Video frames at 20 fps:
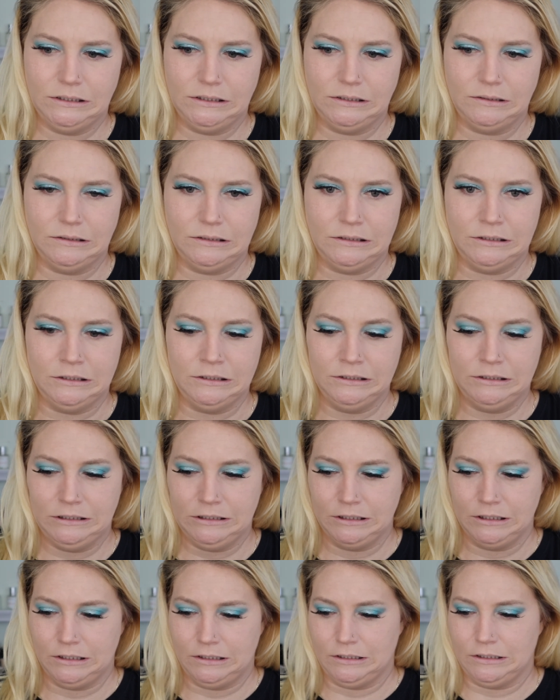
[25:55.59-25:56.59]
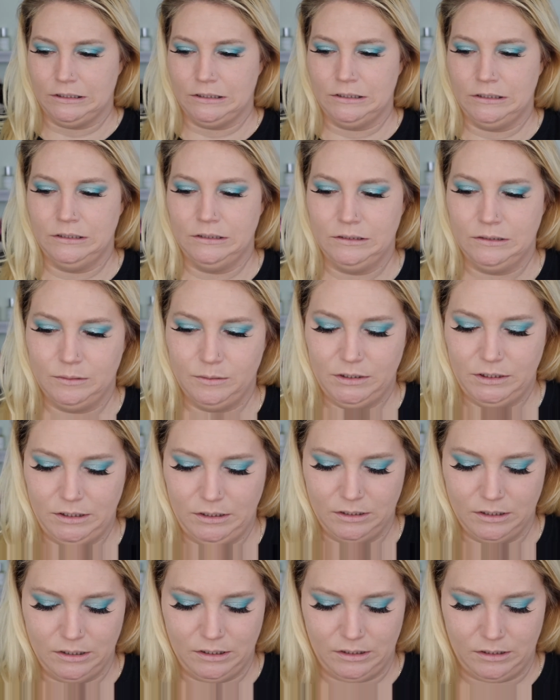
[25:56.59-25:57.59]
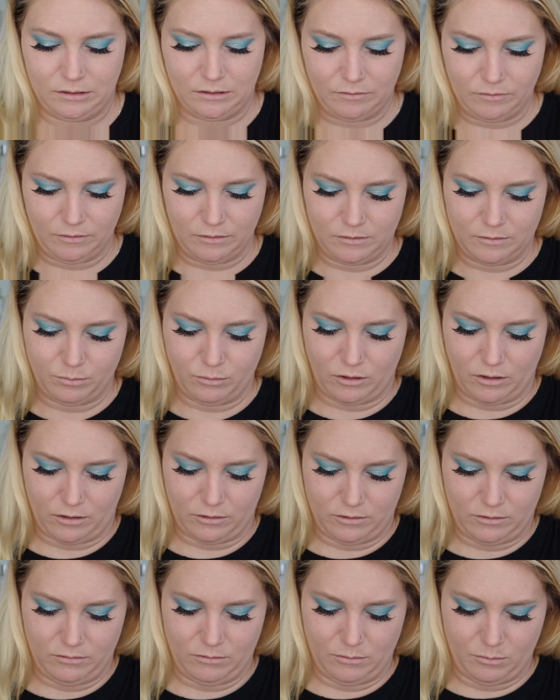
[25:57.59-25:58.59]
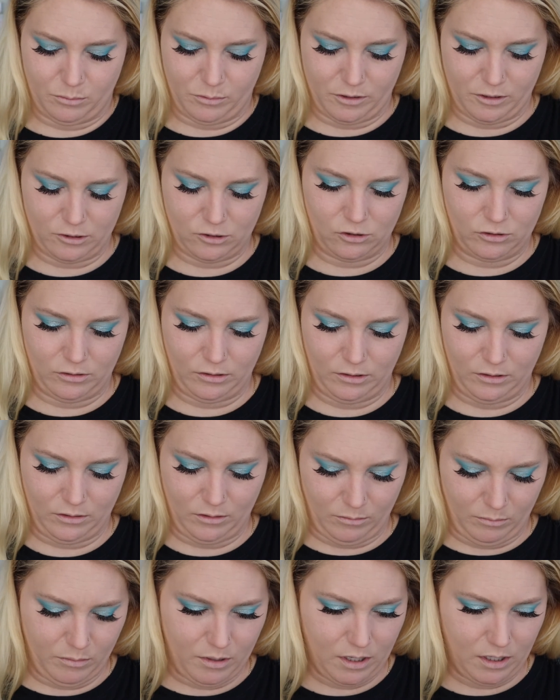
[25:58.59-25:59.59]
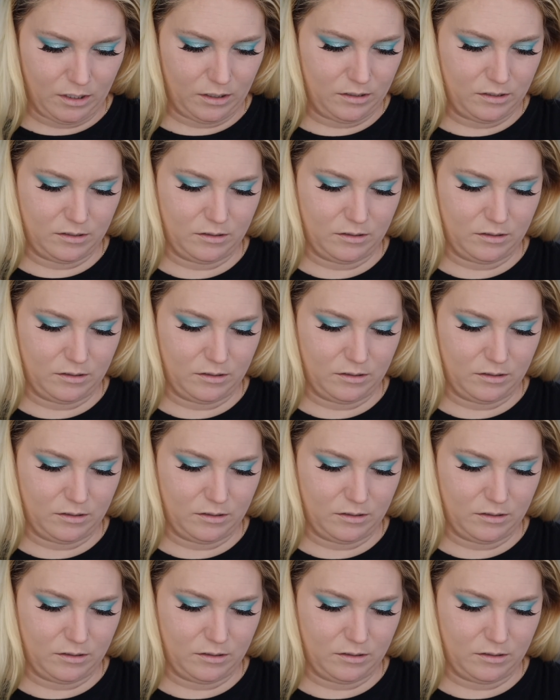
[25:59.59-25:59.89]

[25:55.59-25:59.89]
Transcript: I'm a little scared. Let me clean off this bronzer brush a little bit.